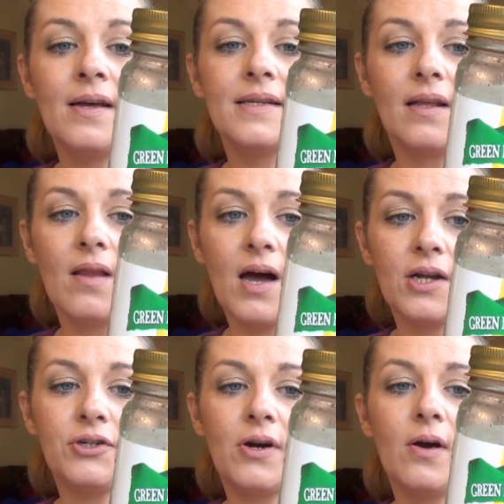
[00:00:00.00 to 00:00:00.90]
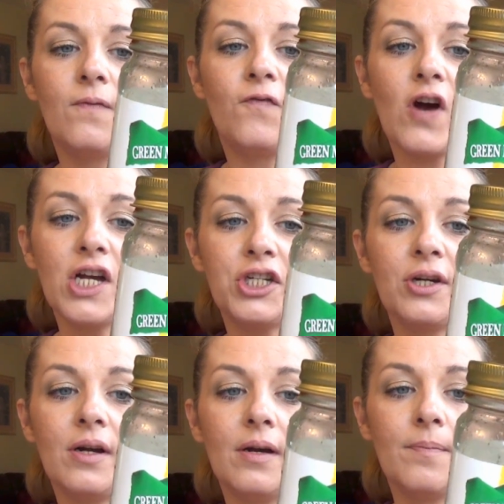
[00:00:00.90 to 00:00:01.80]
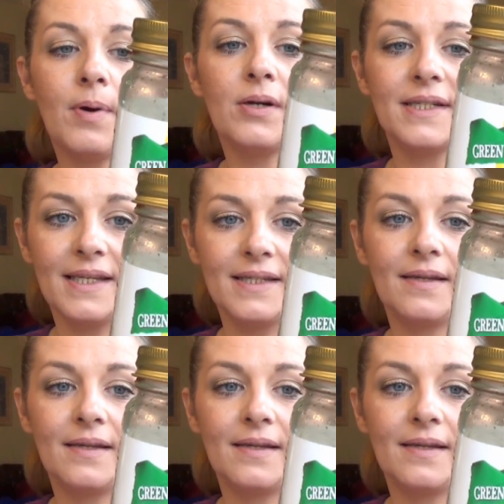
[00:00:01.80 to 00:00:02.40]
cilantro, fresh parsley,